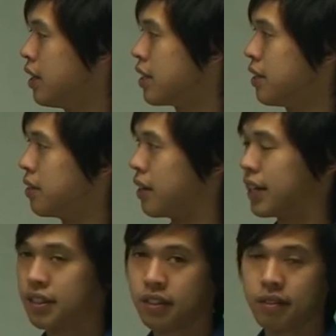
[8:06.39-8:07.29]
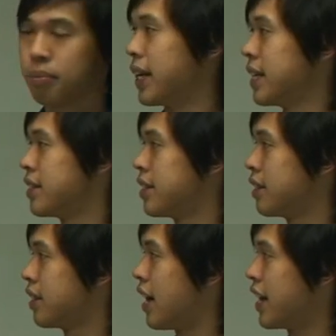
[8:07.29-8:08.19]
So a student placed
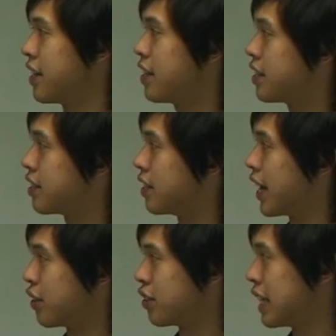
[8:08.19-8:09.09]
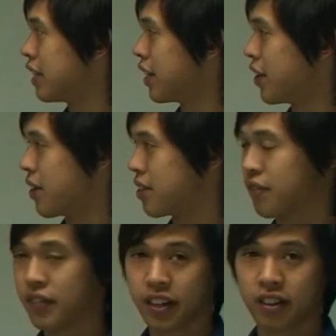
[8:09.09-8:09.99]
iron into HCl and noticed a
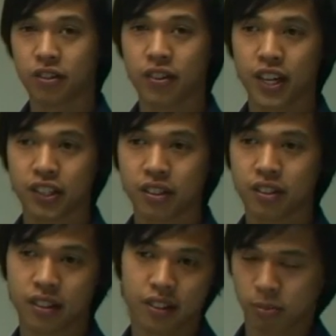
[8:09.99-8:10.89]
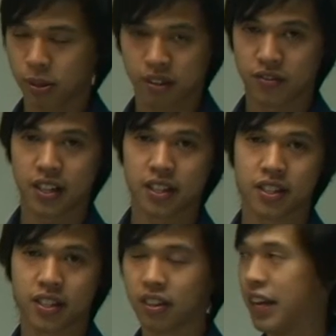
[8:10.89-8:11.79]
vigorous reaction. So I'm sure you've done this
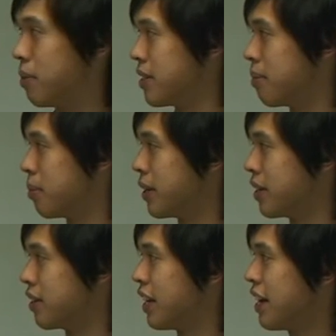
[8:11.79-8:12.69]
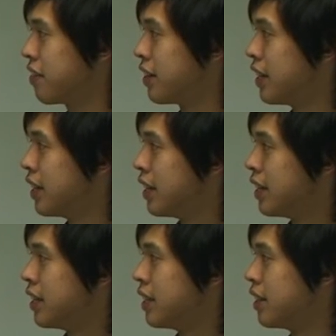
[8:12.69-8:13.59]
in your lab at some point in your life.
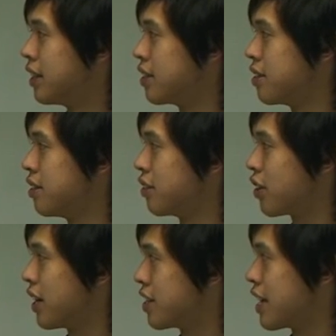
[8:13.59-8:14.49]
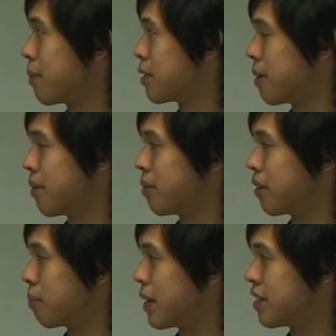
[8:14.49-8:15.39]
The student tried the same experiment with
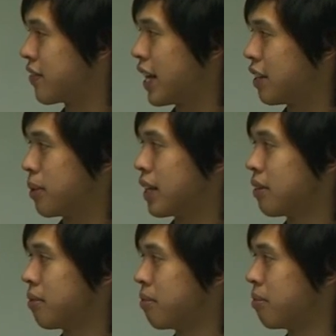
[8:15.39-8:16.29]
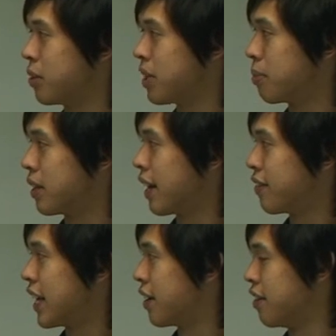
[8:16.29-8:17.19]
a piece of aluminium which had been left
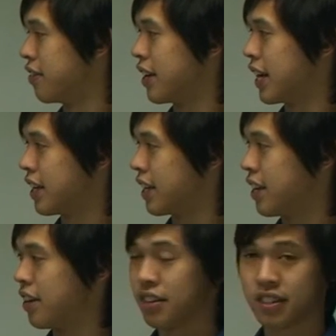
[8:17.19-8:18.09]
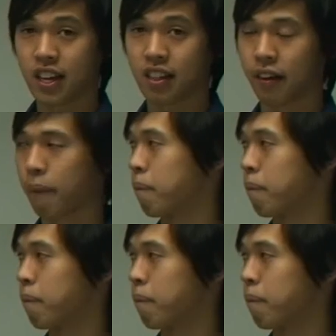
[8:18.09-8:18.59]
out overnight and noticed nothing.